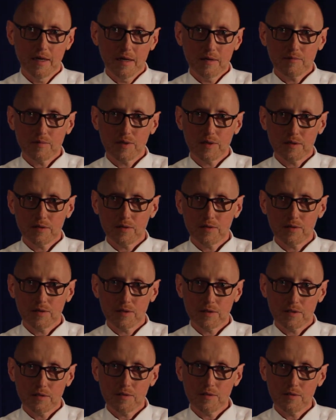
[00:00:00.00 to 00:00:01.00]
But in order
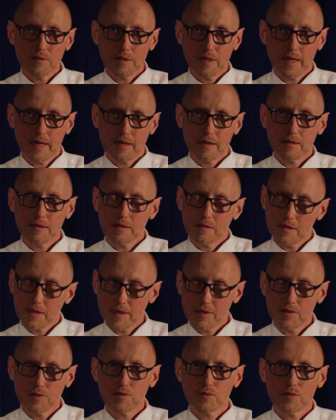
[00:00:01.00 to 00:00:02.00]
to do that,
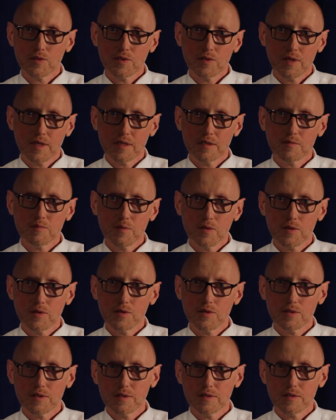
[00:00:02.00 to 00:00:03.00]
letters were
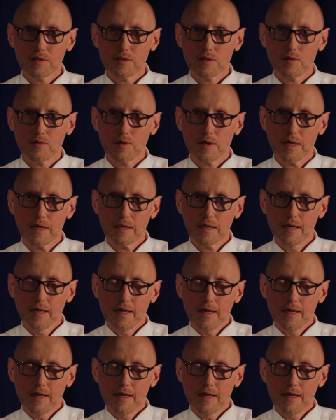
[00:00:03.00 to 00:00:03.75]
transposed and so on.